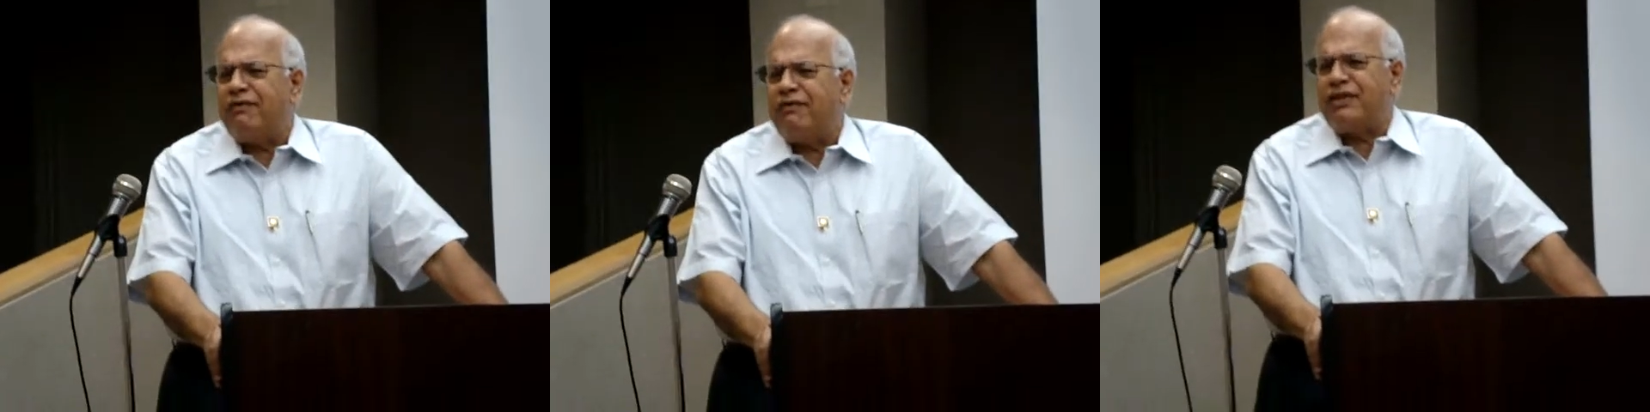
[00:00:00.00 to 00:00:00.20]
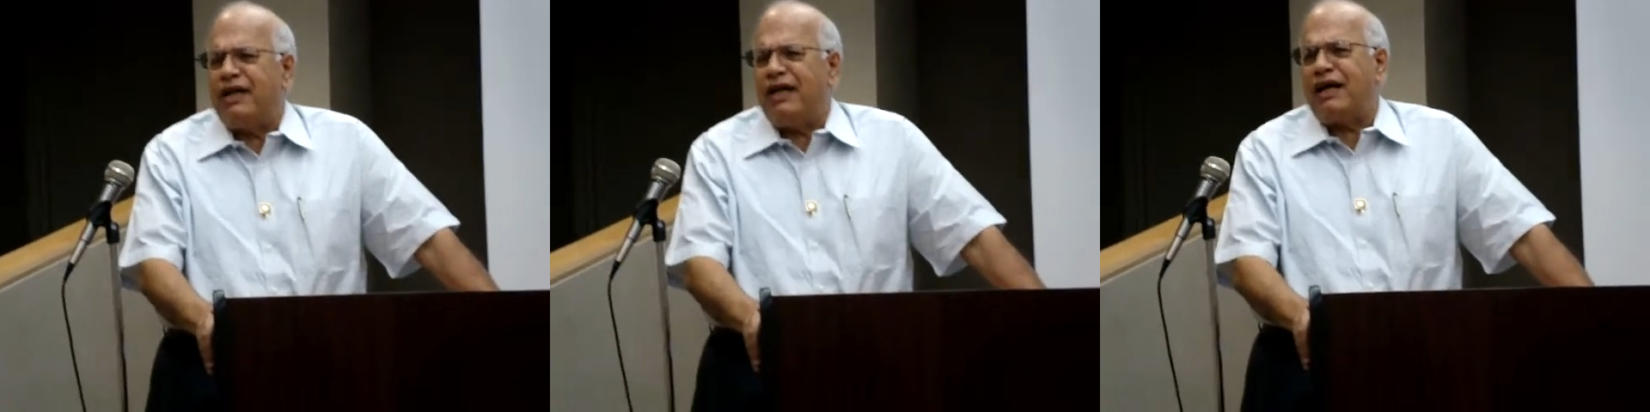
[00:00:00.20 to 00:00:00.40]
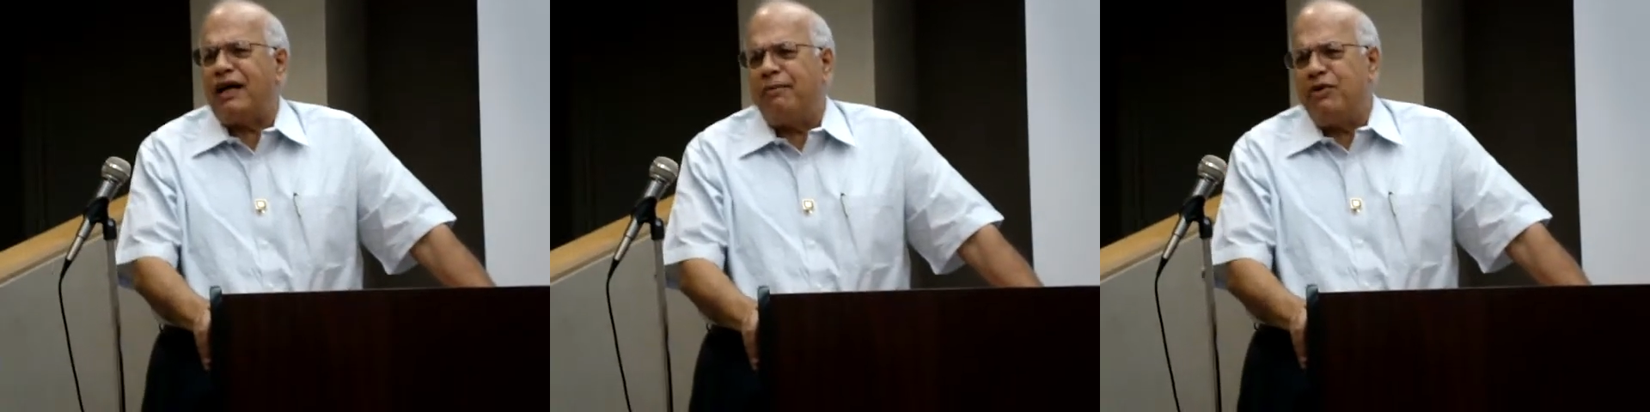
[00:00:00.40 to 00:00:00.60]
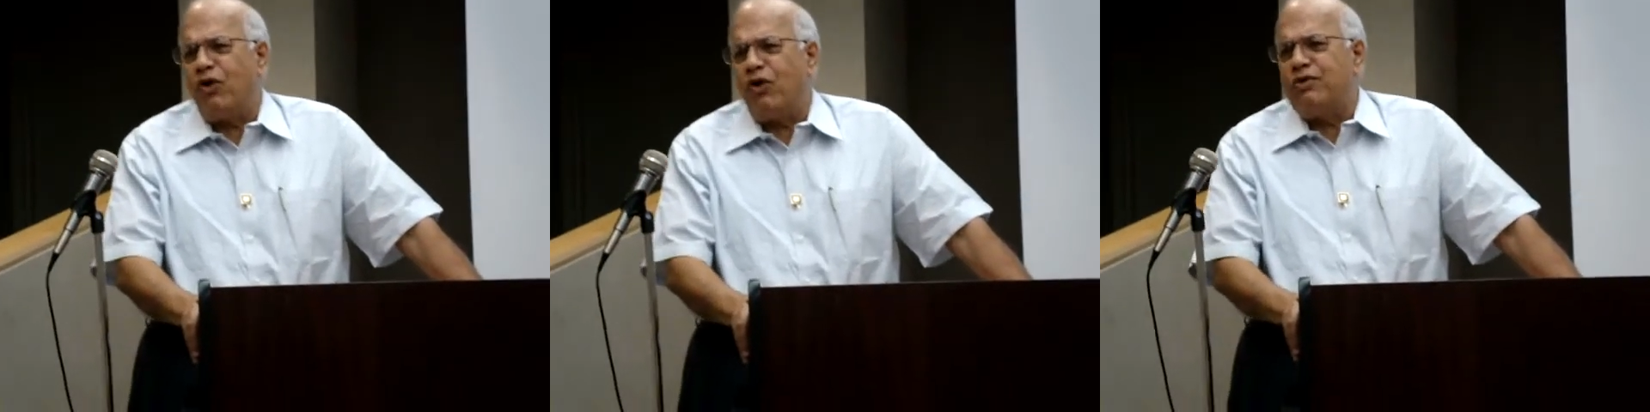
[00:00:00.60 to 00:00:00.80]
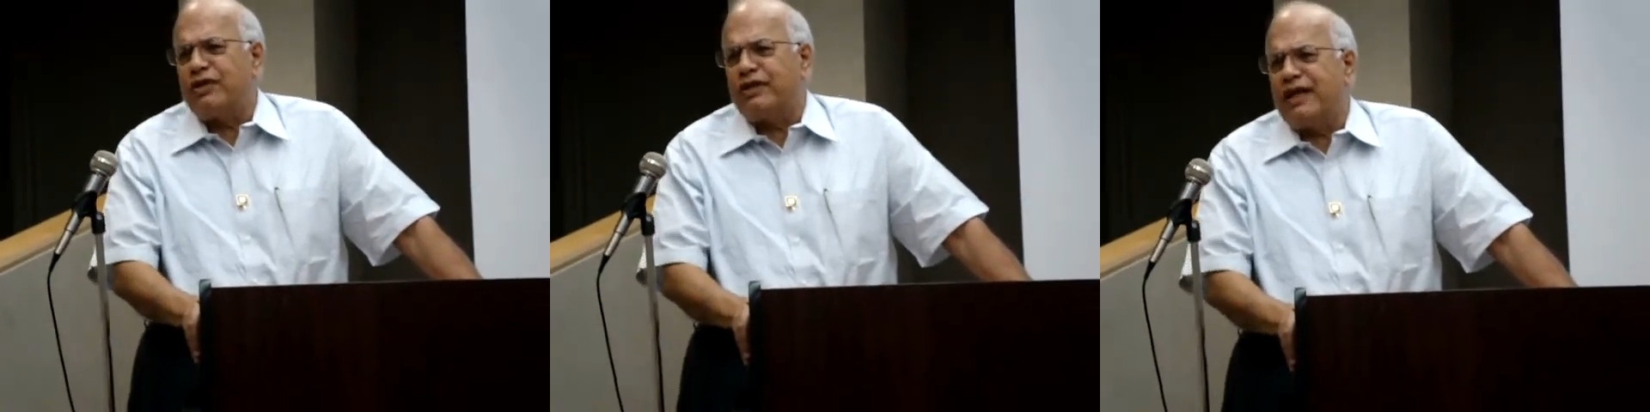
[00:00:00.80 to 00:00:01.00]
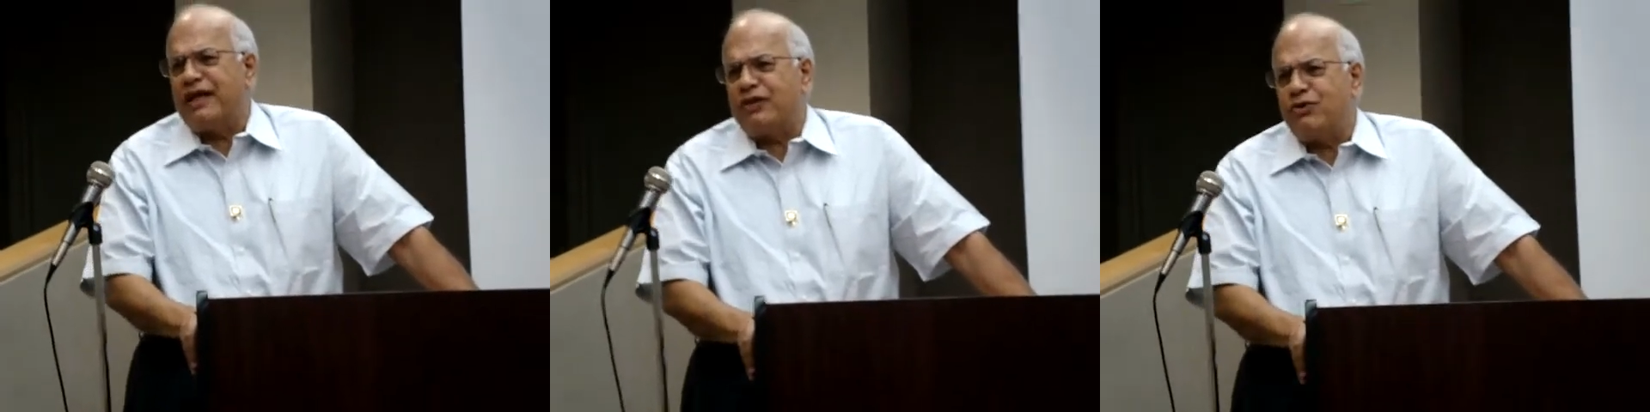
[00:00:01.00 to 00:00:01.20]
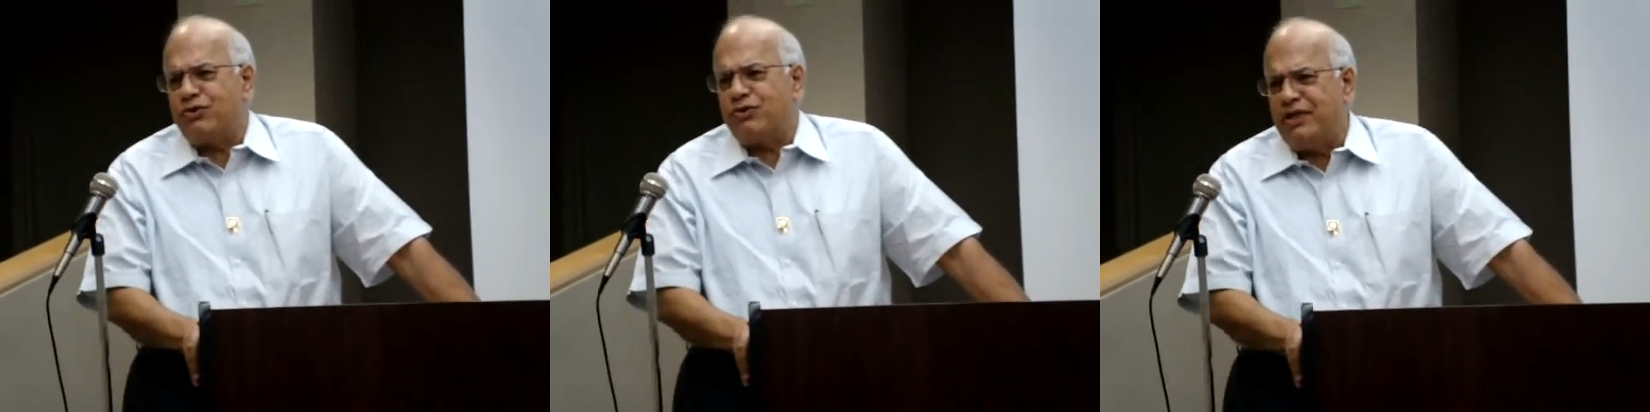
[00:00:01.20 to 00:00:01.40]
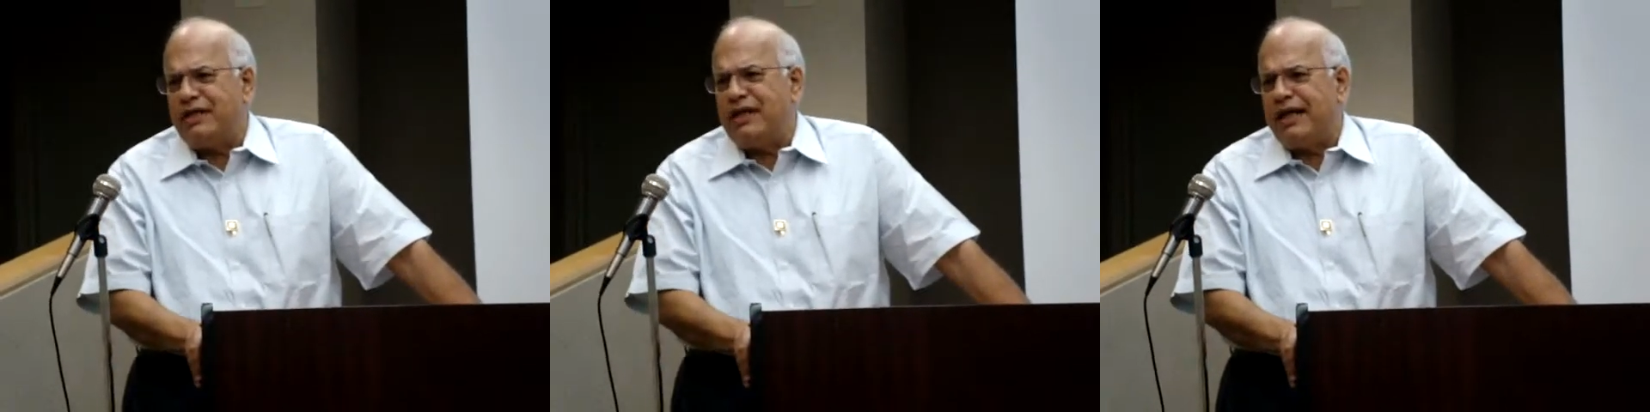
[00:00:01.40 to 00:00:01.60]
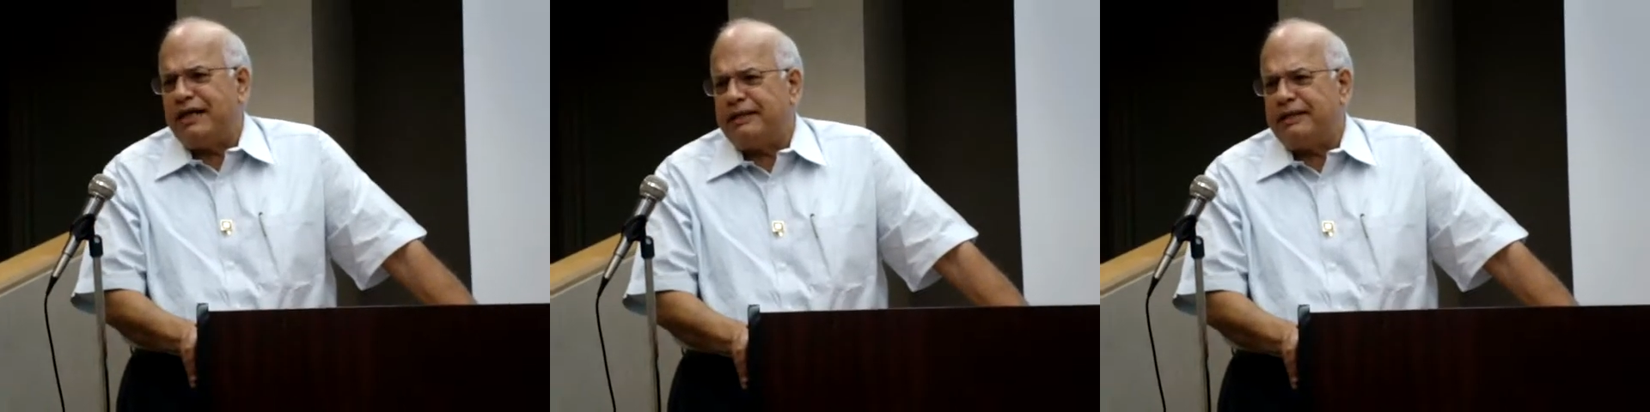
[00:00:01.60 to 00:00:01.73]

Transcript: everything coming over there to see